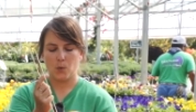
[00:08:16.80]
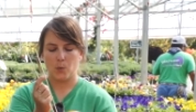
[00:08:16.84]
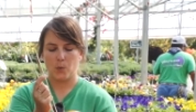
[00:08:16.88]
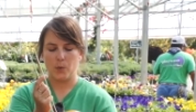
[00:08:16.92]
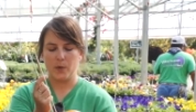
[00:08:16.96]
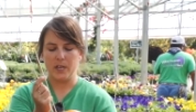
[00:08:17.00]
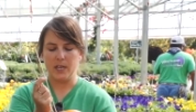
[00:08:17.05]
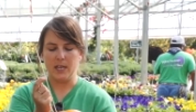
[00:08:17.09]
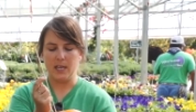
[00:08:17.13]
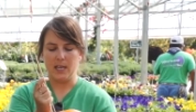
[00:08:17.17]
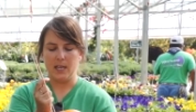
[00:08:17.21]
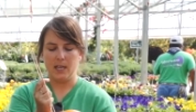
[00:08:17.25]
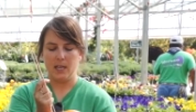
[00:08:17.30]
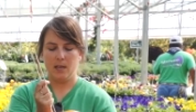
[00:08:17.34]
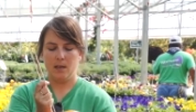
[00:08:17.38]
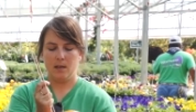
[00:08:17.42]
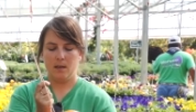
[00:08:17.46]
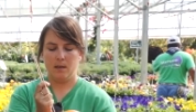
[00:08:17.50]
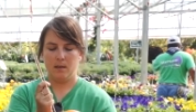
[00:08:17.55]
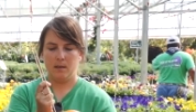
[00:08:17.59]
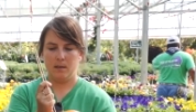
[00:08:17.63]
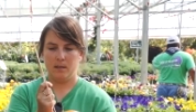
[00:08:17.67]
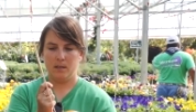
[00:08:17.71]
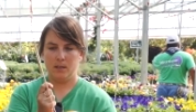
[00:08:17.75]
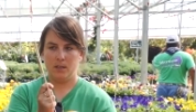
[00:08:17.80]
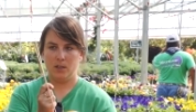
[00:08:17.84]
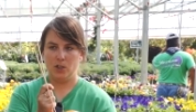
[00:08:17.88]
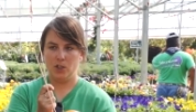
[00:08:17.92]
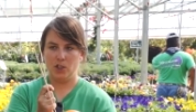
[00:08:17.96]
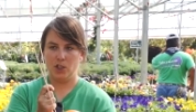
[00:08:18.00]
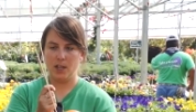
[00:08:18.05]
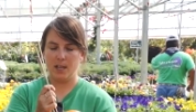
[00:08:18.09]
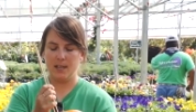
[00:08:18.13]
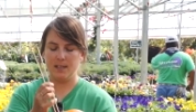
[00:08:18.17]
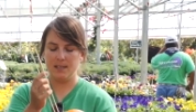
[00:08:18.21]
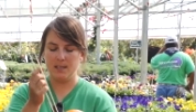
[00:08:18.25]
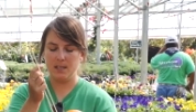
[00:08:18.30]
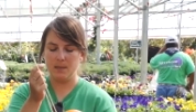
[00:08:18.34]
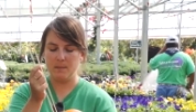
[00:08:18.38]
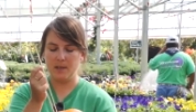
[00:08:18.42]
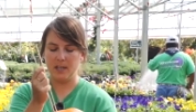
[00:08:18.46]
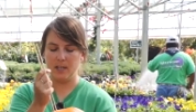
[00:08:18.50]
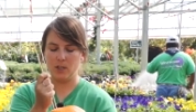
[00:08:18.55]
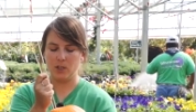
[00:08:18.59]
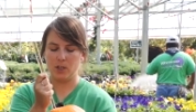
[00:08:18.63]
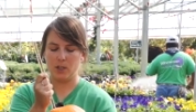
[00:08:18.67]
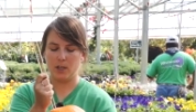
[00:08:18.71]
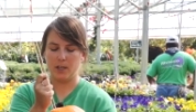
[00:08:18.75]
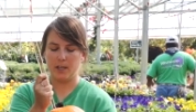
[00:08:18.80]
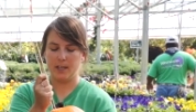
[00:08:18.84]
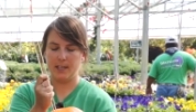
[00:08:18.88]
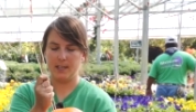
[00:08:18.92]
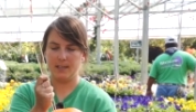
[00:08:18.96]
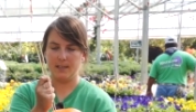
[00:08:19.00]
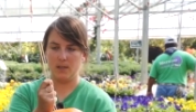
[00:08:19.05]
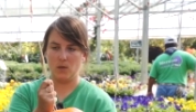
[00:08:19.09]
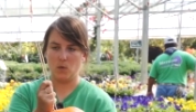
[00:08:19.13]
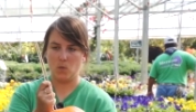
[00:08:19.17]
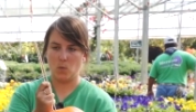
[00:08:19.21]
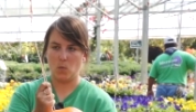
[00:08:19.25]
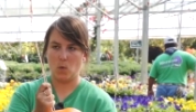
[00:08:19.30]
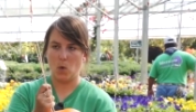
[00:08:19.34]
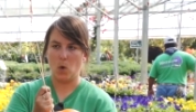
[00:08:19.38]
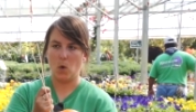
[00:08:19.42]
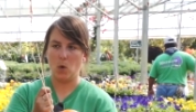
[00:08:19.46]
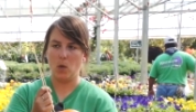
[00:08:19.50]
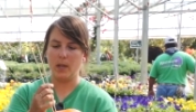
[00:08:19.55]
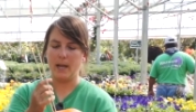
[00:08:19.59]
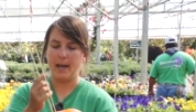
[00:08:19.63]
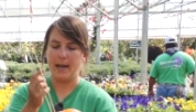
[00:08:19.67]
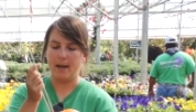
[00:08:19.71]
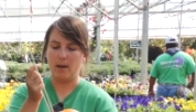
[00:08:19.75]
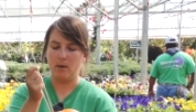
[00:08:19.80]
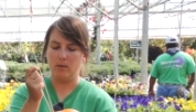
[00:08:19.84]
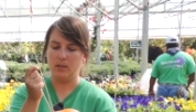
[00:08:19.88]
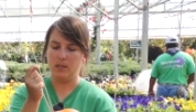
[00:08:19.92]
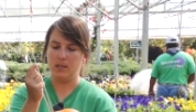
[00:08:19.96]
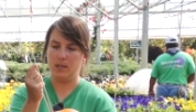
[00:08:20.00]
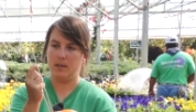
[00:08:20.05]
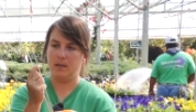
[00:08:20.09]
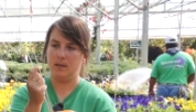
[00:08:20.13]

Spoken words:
3, just to make sure he doesn't roll out.